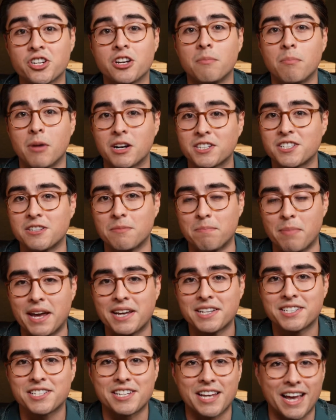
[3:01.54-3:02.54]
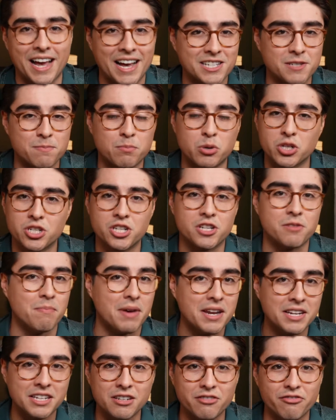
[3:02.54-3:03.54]
amongst the banks has pushed
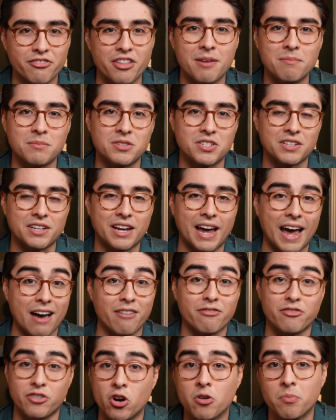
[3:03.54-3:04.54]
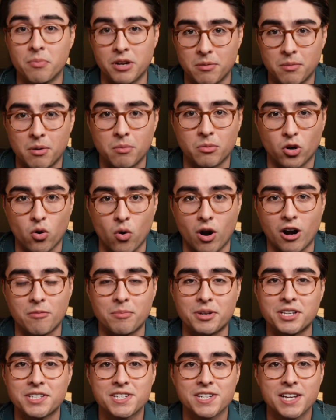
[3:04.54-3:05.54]
many of them to have no minimum
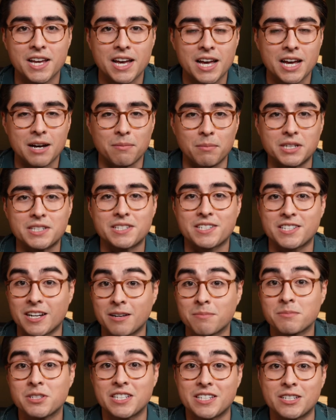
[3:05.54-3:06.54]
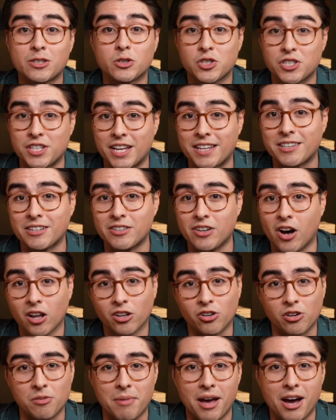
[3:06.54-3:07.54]
requirements, but some still set the
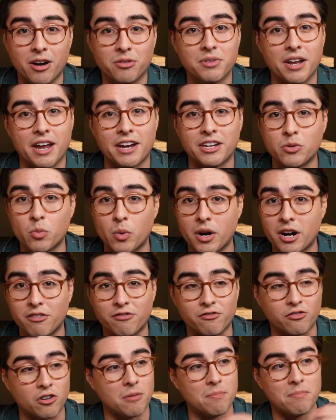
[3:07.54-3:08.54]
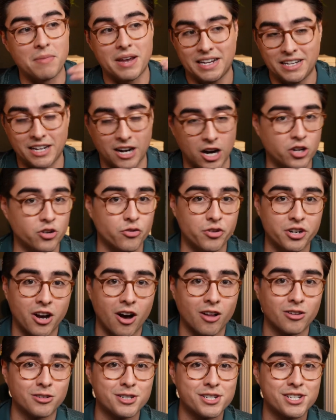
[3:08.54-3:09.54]
dollar amount anywhere from
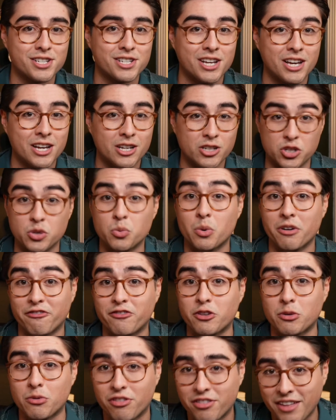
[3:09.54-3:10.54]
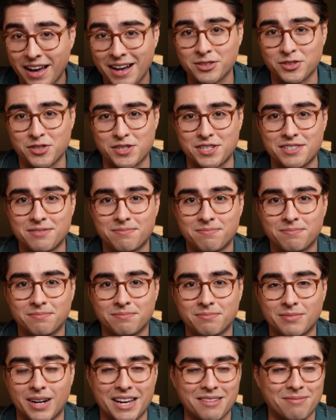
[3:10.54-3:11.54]
$100 to a few thousand.
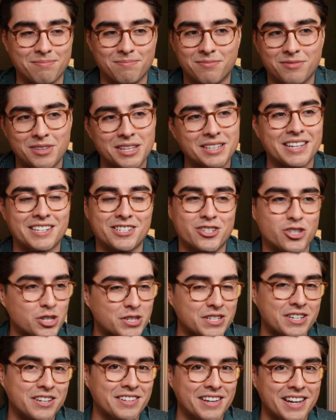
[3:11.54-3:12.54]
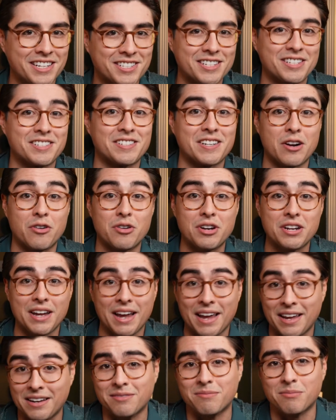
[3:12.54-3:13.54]
I think that's just unnecessary,
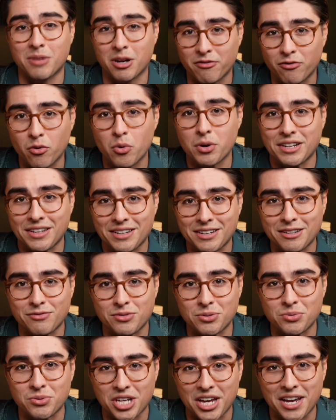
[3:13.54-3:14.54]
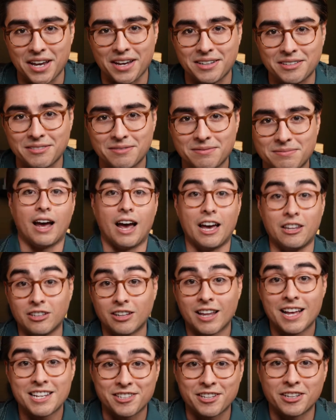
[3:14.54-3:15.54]
and avoid it if you can. And the
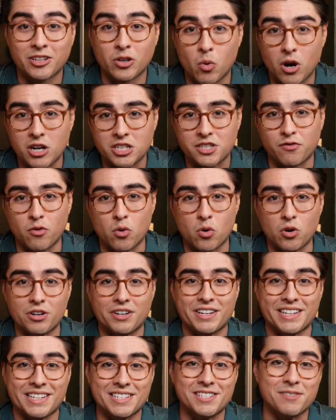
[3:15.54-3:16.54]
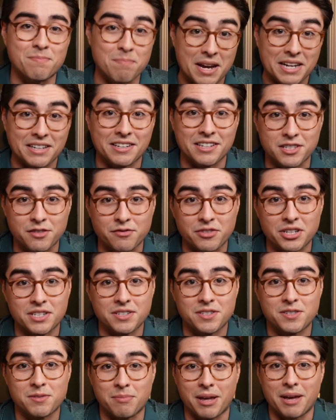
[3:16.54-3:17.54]
last thing to watch for is maintenance
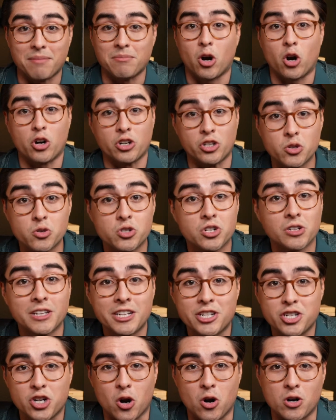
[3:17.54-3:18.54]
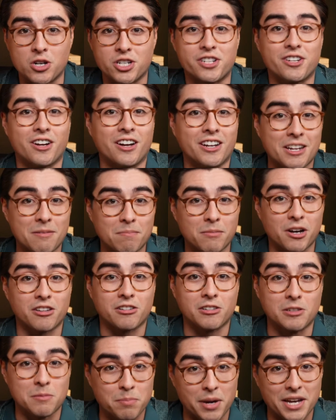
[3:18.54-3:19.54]
fees that are usually charged on a
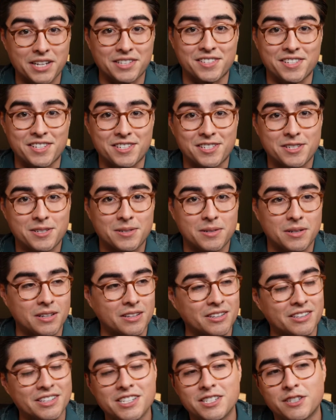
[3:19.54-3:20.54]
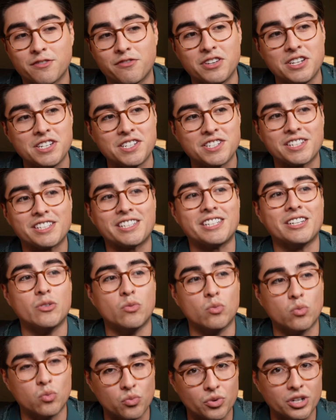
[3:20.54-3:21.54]
monthly basis. These fees
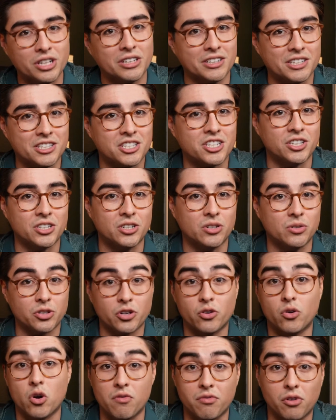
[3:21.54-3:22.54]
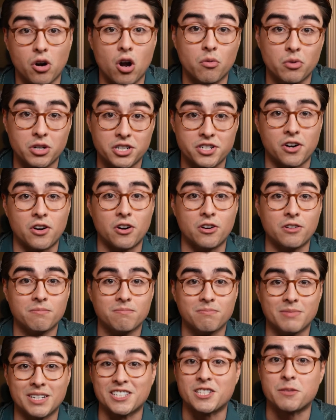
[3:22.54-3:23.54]
can really kill your overall return,
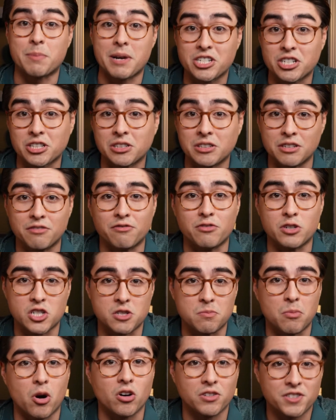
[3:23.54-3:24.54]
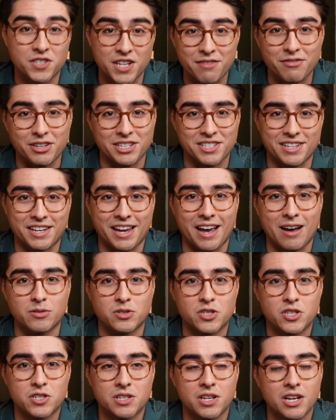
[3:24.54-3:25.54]
especially for small savings
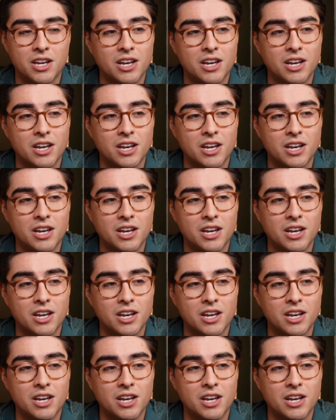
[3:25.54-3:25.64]
accounts.